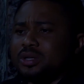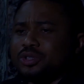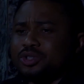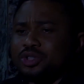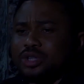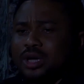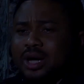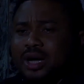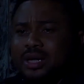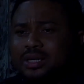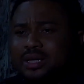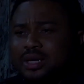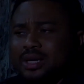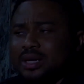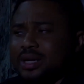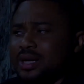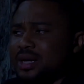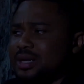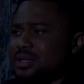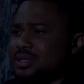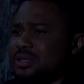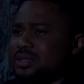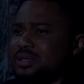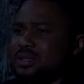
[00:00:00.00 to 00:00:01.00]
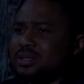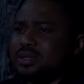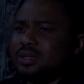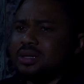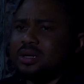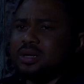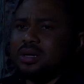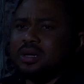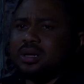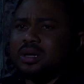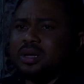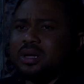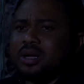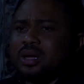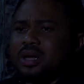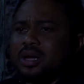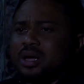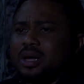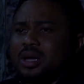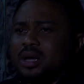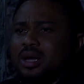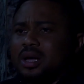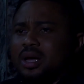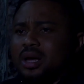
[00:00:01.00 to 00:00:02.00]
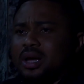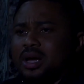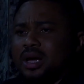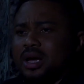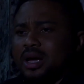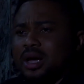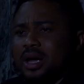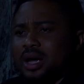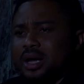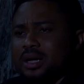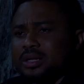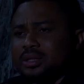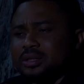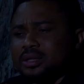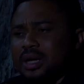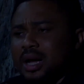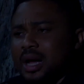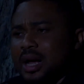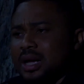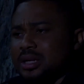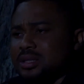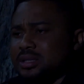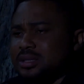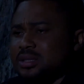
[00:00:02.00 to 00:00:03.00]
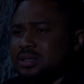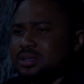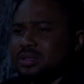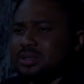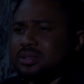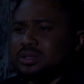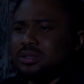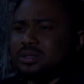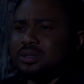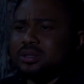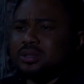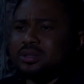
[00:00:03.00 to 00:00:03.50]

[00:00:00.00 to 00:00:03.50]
She had a guest, and as